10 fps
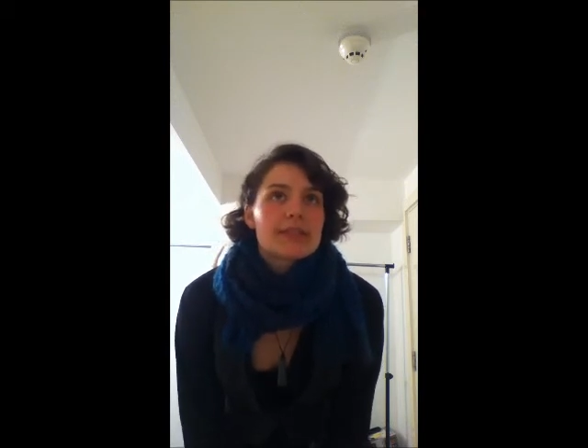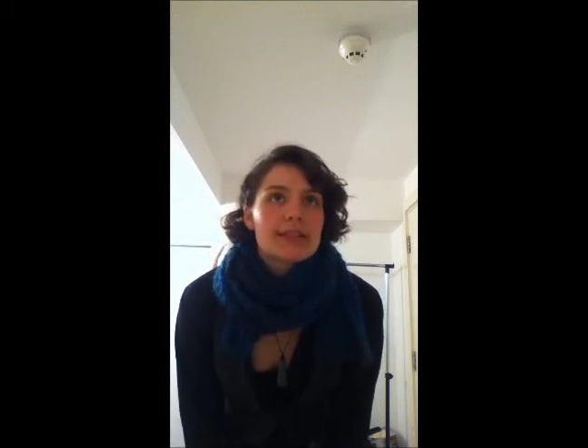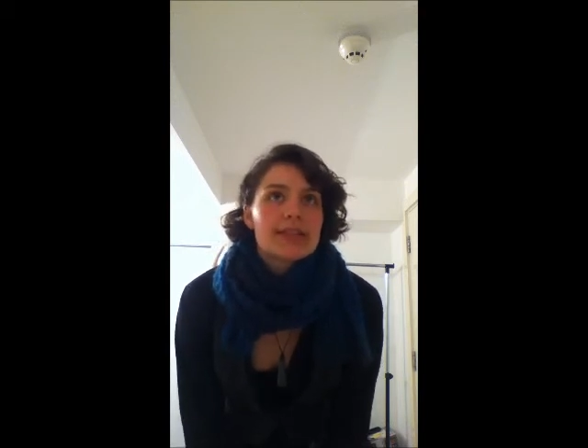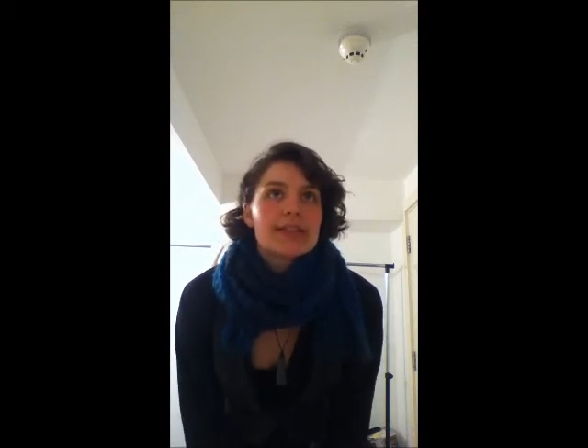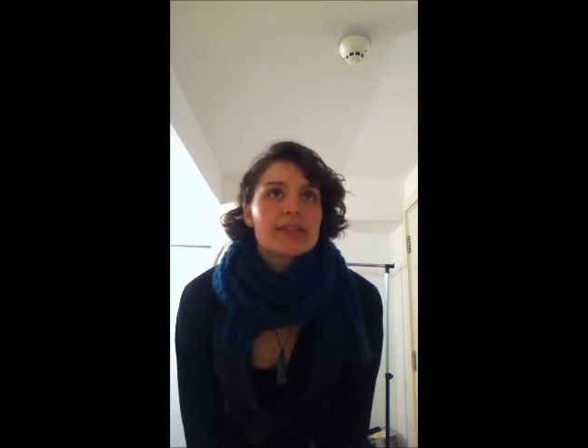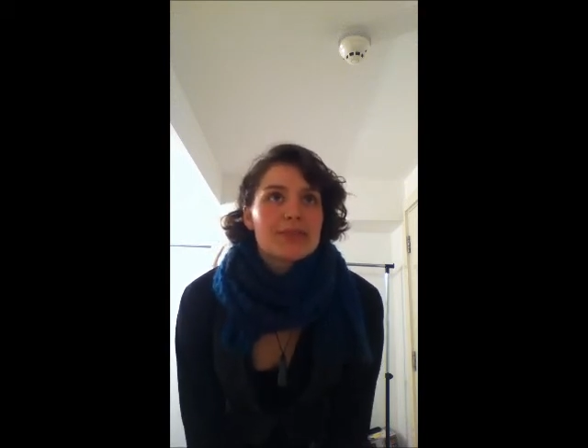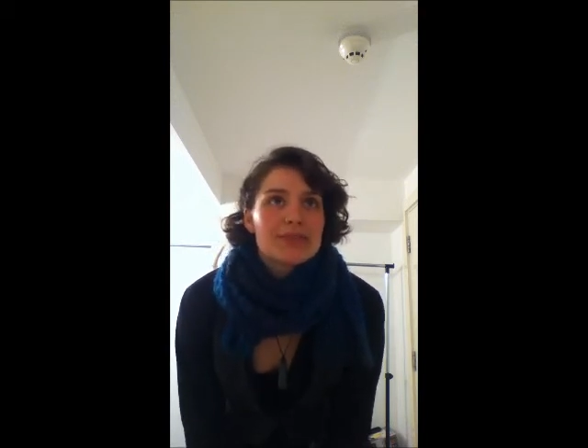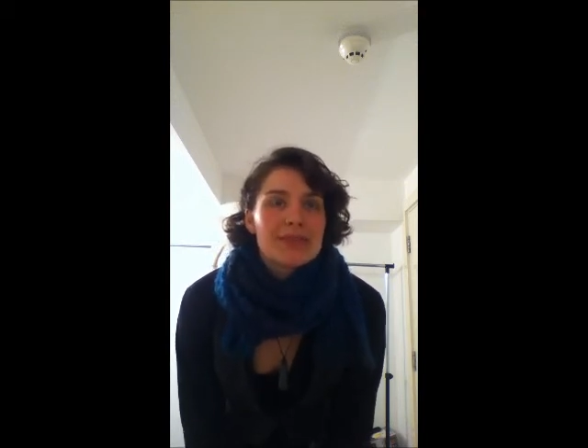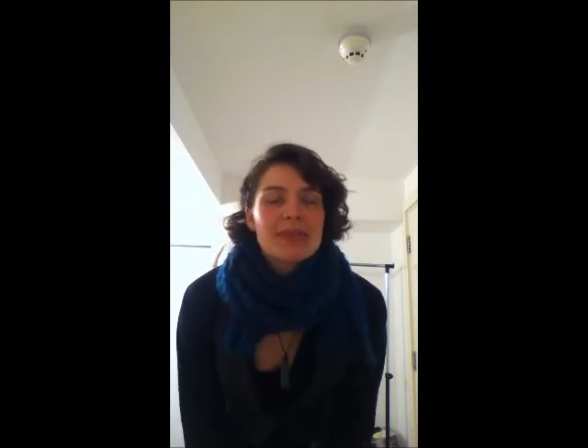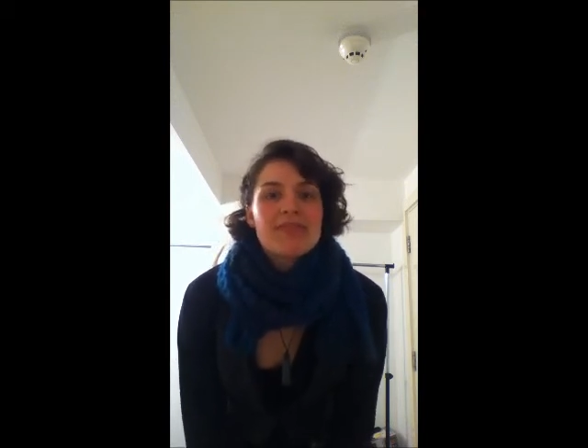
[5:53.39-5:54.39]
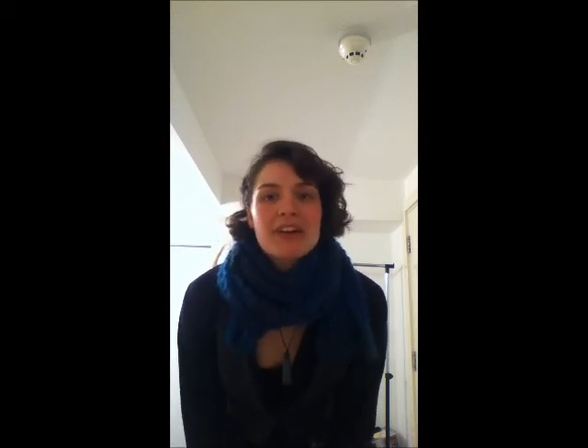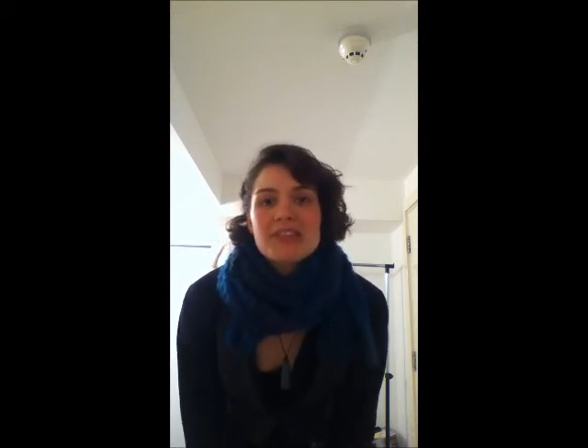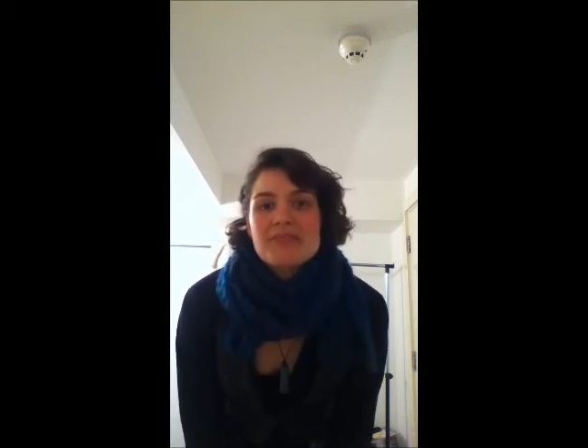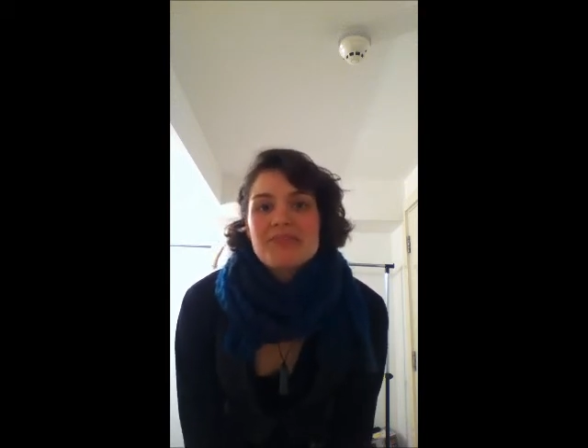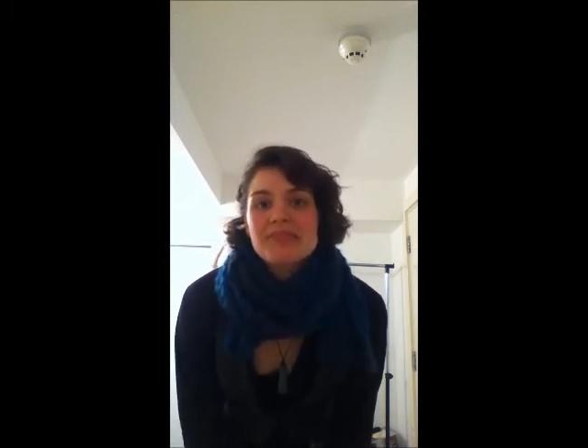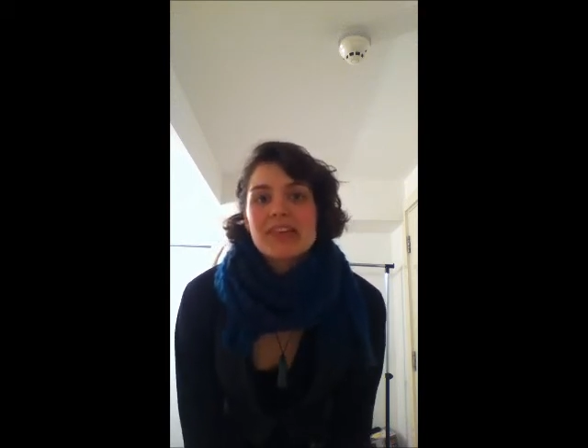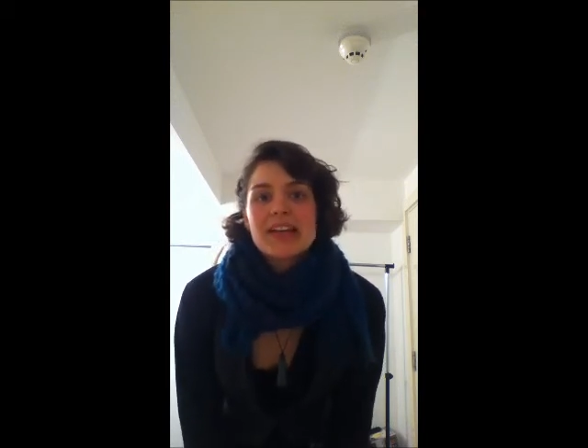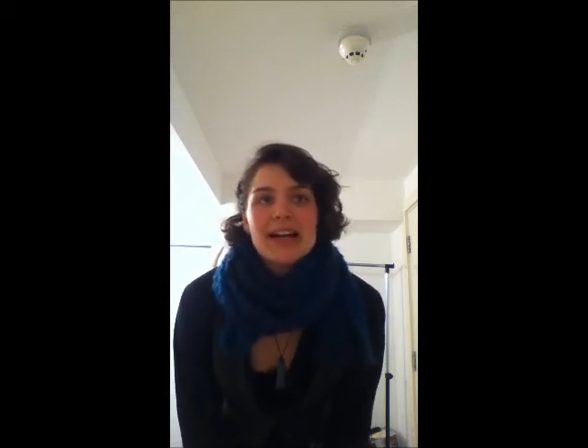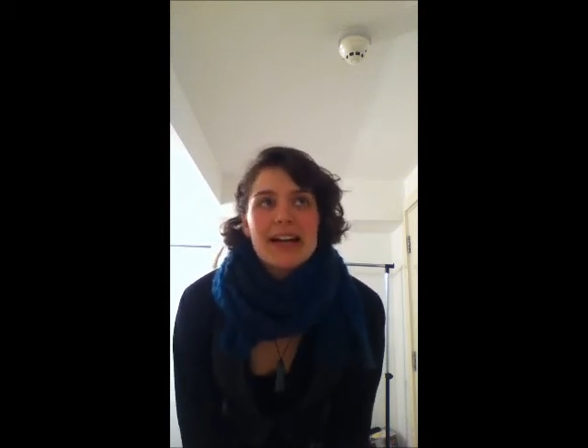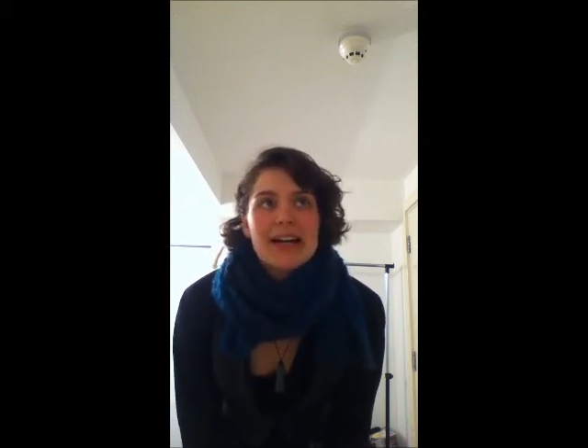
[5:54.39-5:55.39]
because they said do something fun,
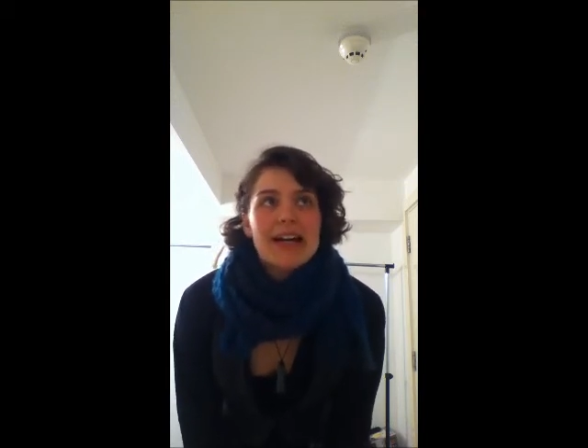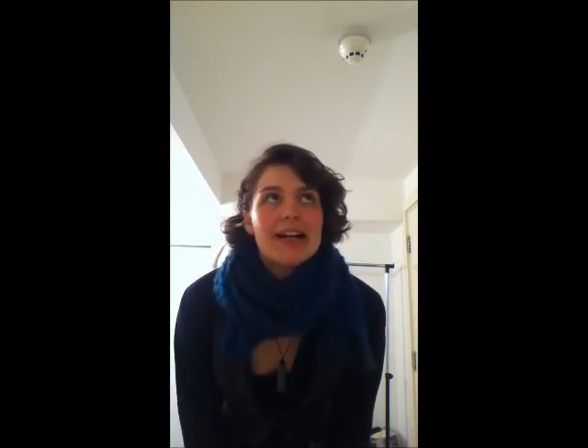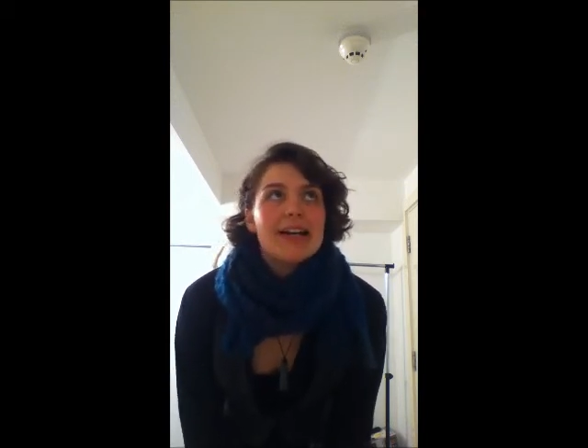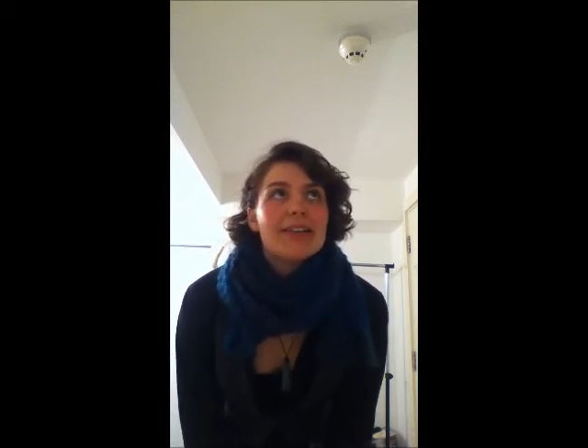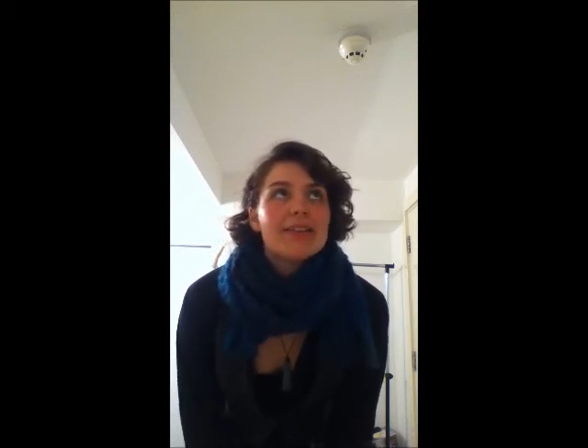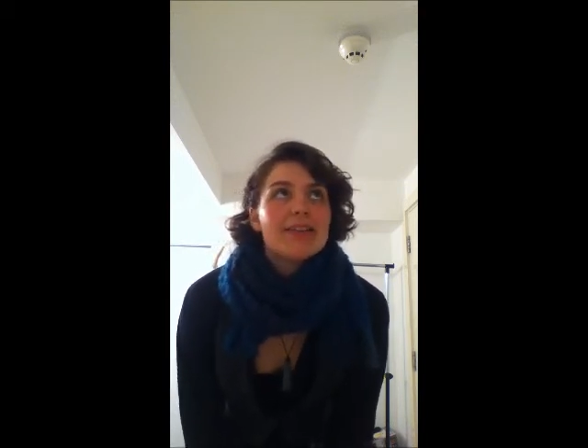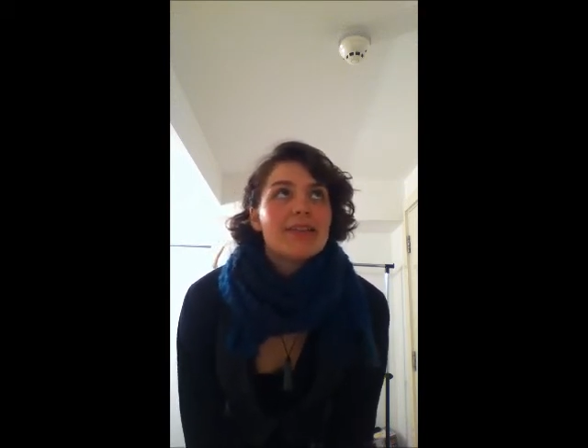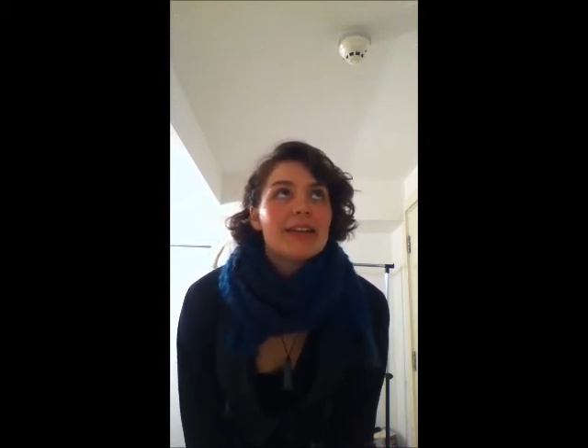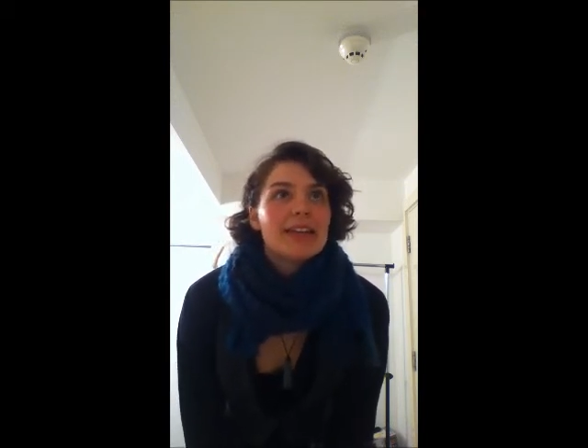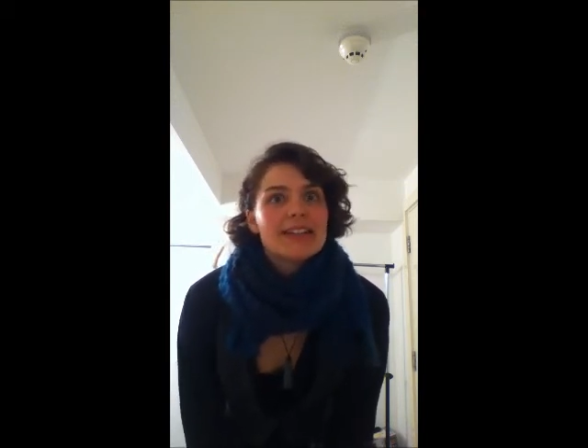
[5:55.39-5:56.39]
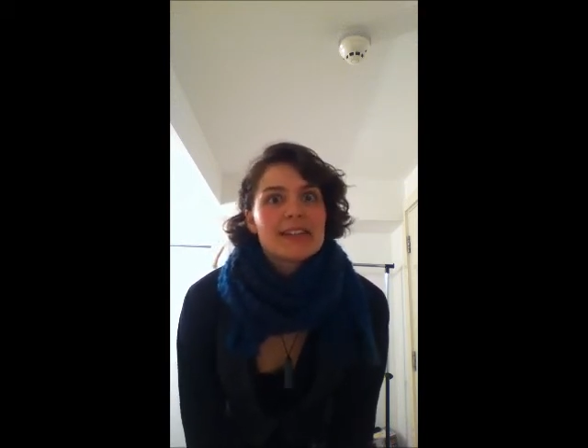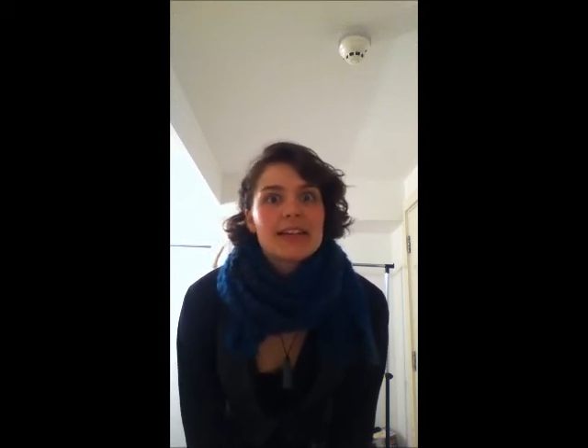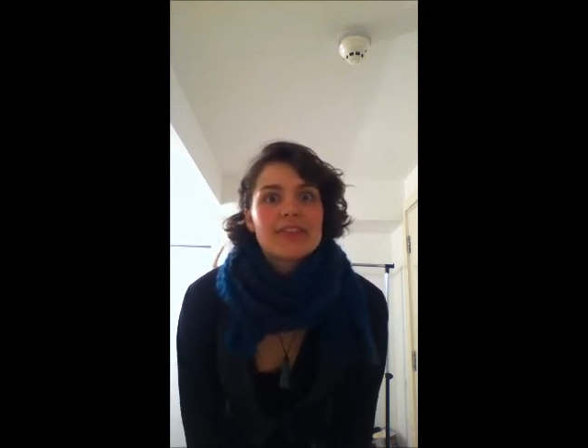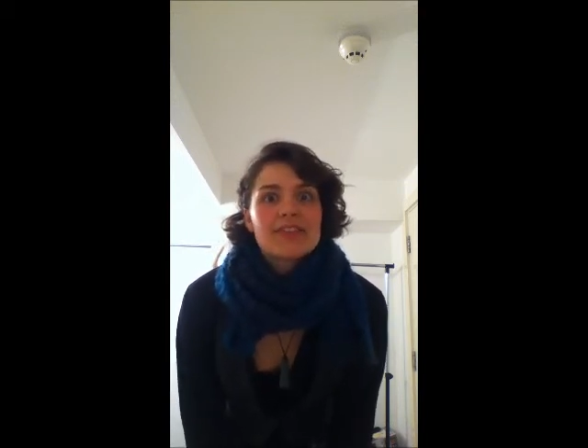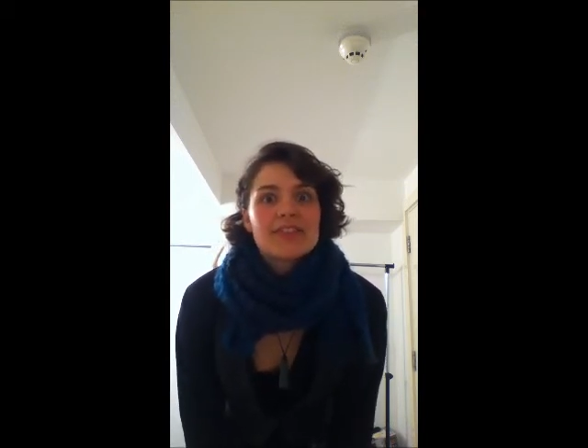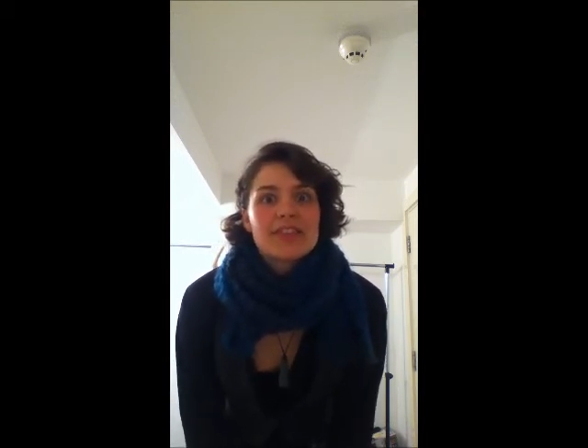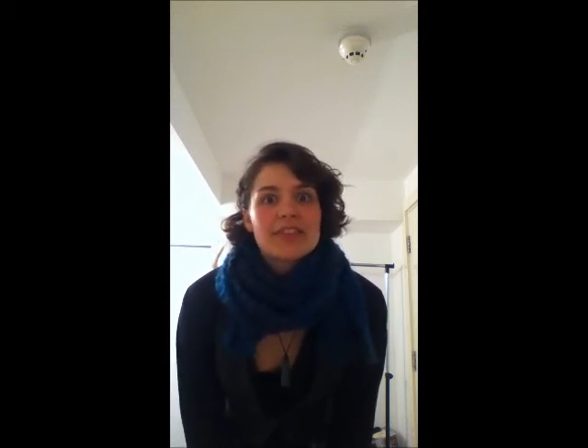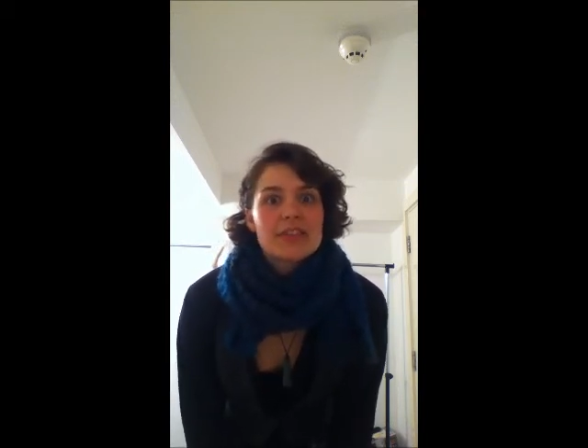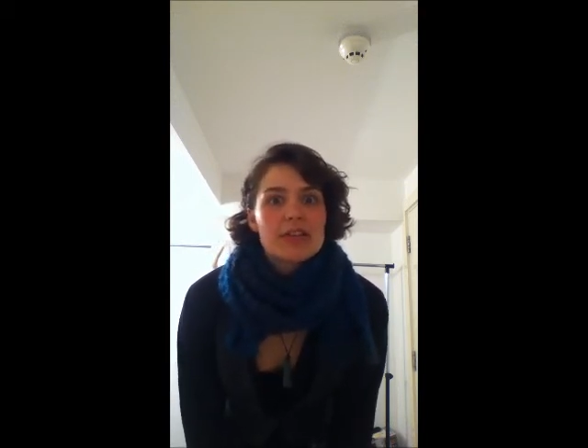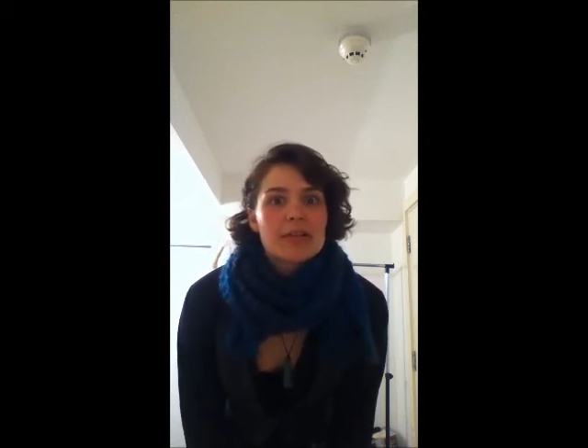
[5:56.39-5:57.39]
and that's kind of a
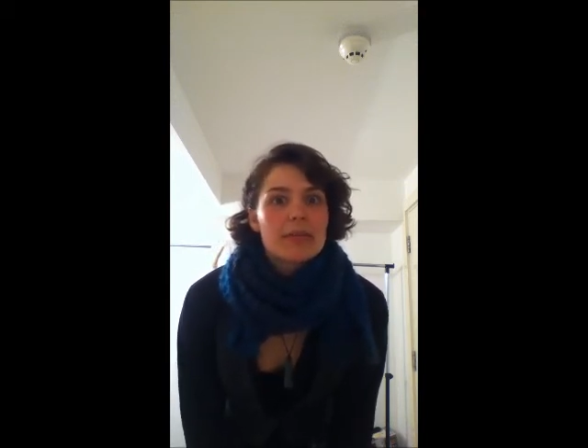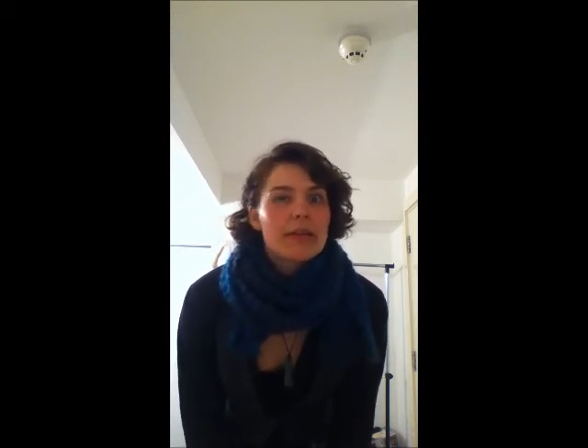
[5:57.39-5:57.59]
fun song.